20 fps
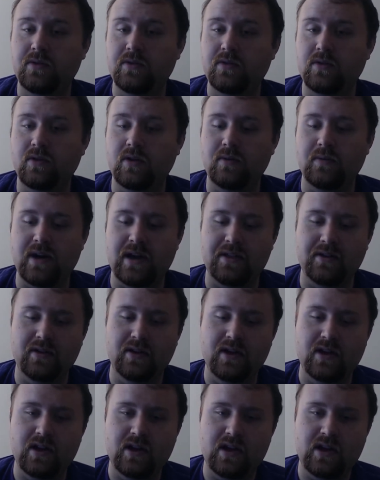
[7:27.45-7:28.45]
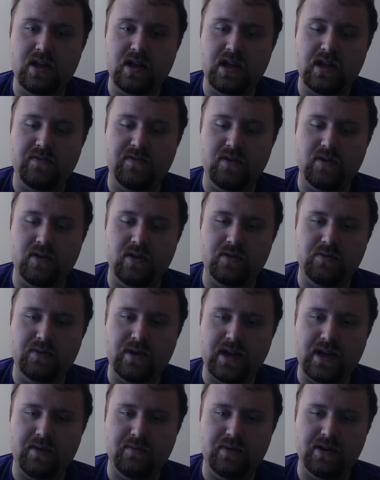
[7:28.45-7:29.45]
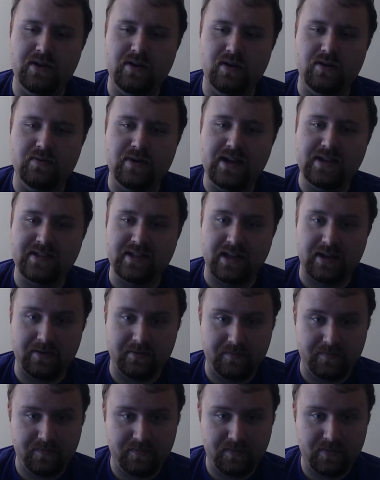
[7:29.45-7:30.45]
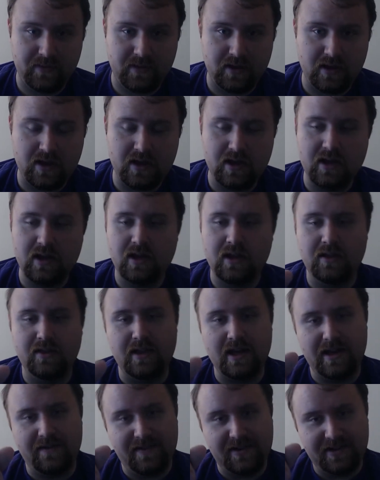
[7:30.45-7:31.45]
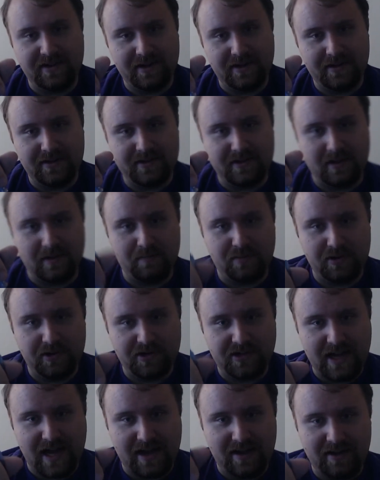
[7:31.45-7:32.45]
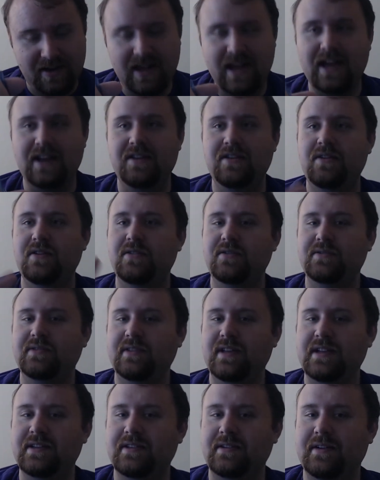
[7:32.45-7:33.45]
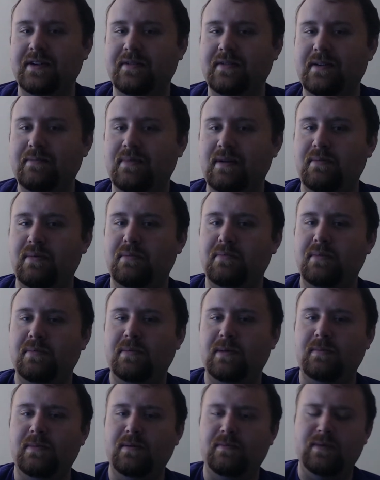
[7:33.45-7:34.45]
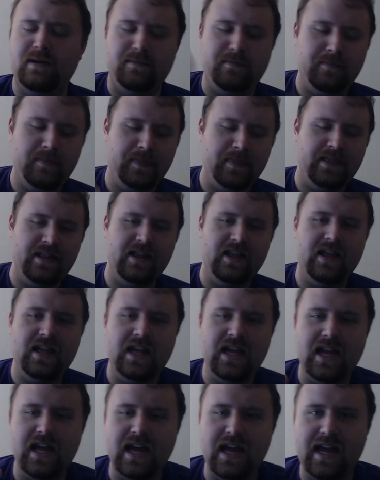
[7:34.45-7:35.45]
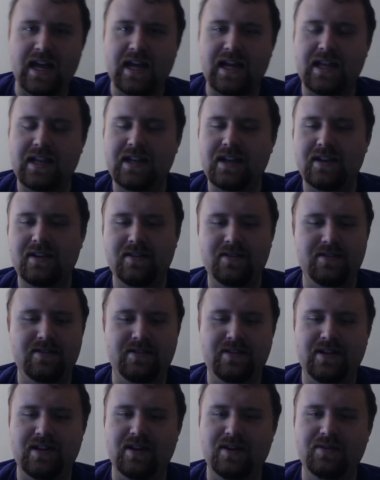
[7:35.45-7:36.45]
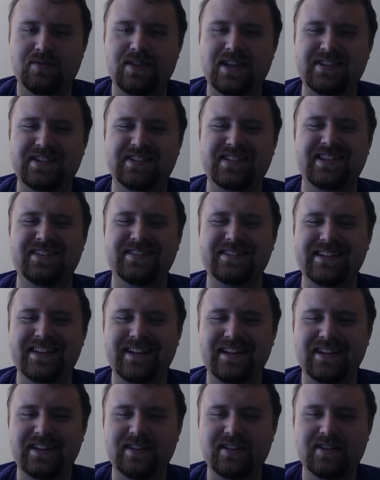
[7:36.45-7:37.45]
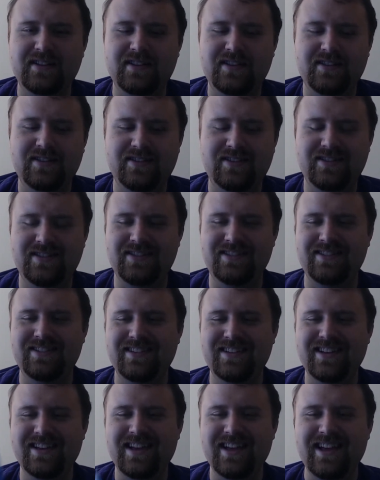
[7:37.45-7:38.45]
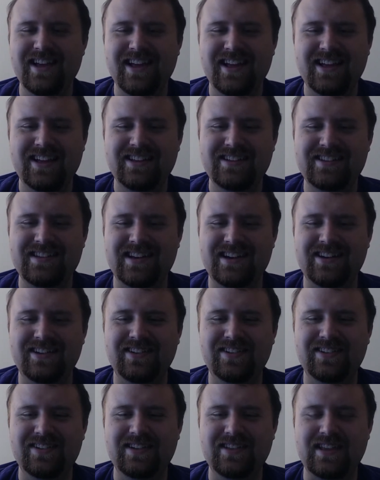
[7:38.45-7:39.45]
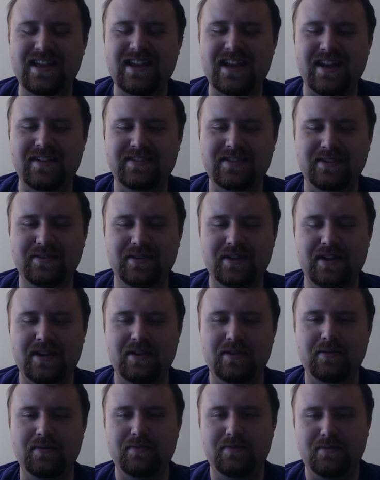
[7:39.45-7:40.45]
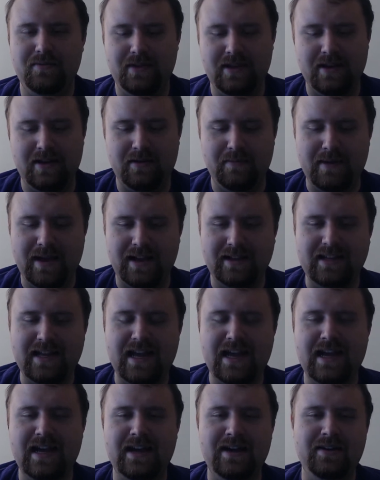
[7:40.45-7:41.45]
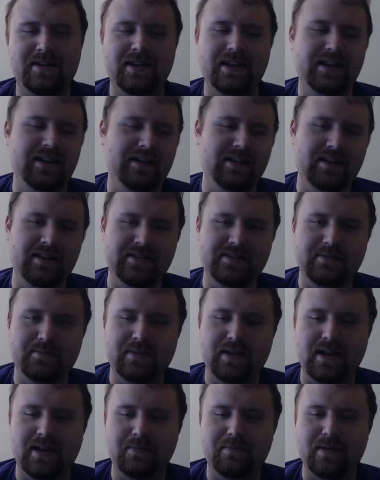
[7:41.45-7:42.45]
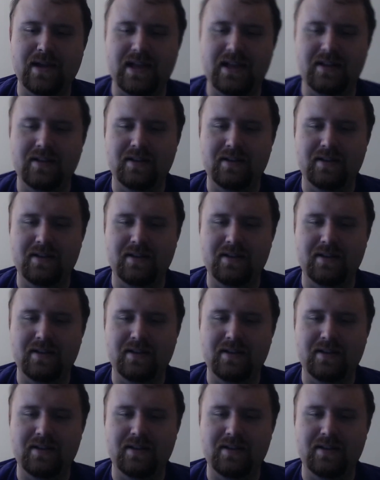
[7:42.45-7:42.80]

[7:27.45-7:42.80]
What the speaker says: or rather, when you're erasing, then eventually you're just going to push down and your lead's going to go up, up, up, up, up, up, up, and that's just irritating. So then you have to get it back down, and it's a big pain.